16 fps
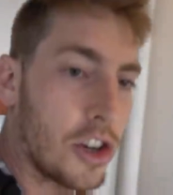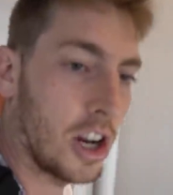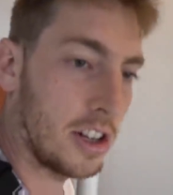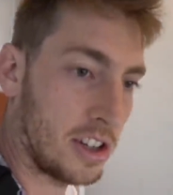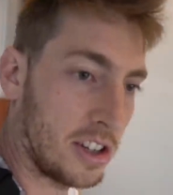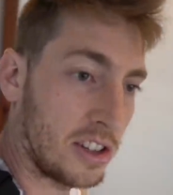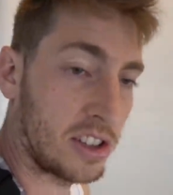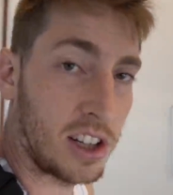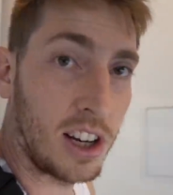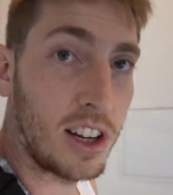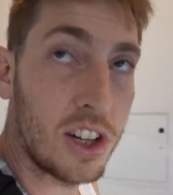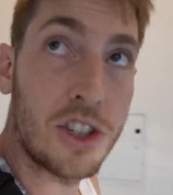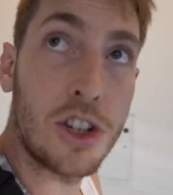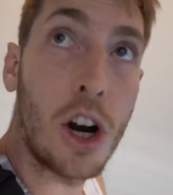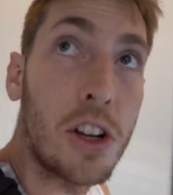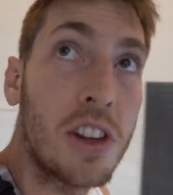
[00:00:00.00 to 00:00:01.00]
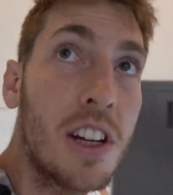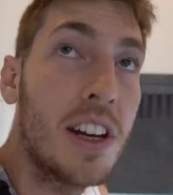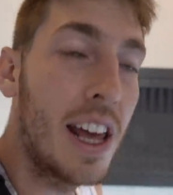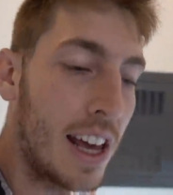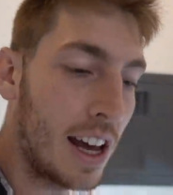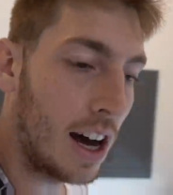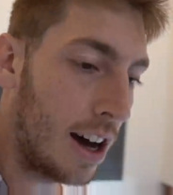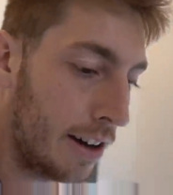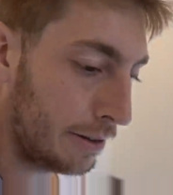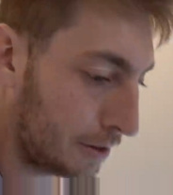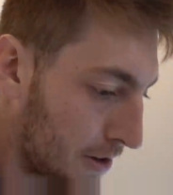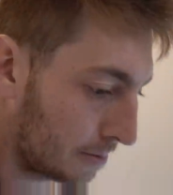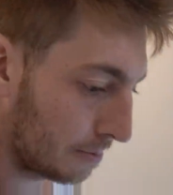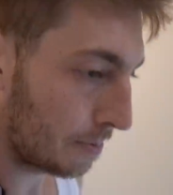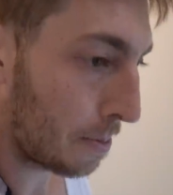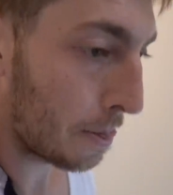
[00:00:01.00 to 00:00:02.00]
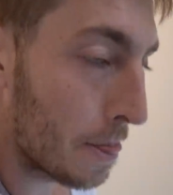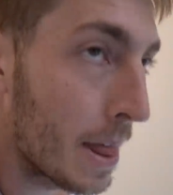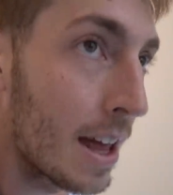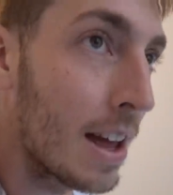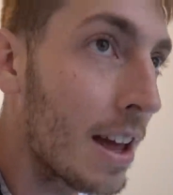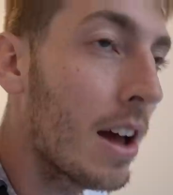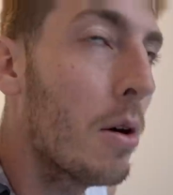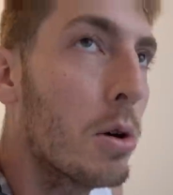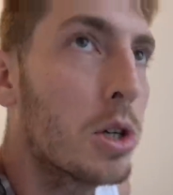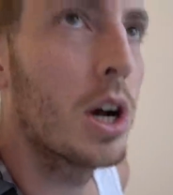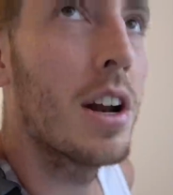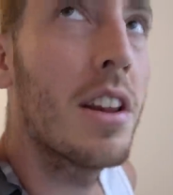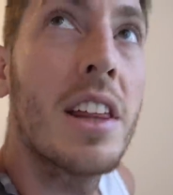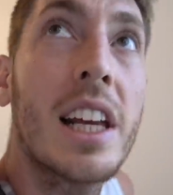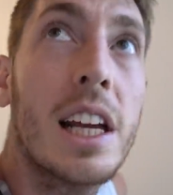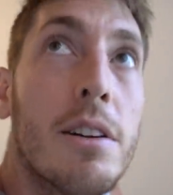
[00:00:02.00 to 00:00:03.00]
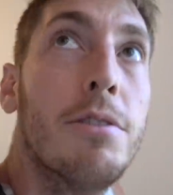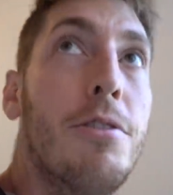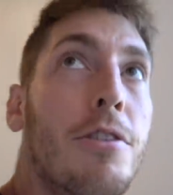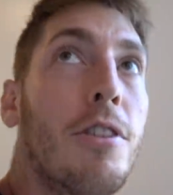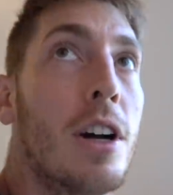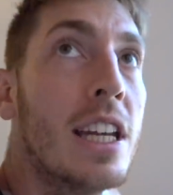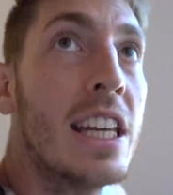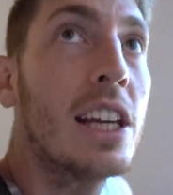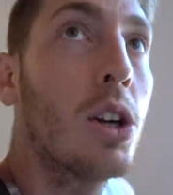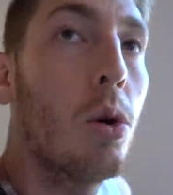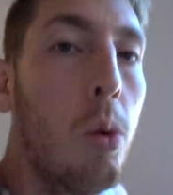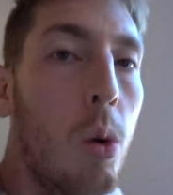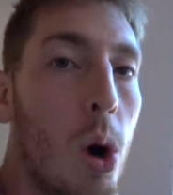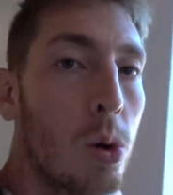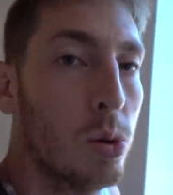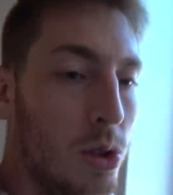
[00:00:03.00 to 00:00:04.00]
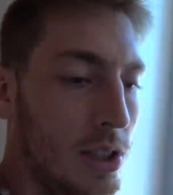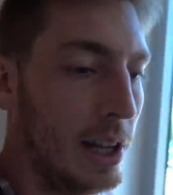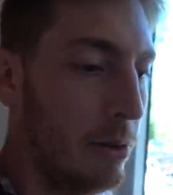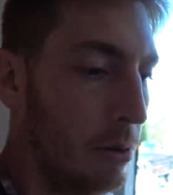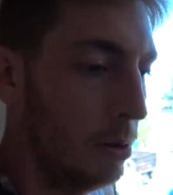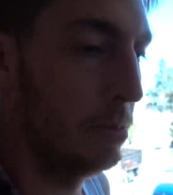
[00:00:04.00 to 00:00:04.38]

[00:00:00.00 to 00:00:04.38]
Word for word: Justin's gonna start the day off. We're trying to think of funny quotes that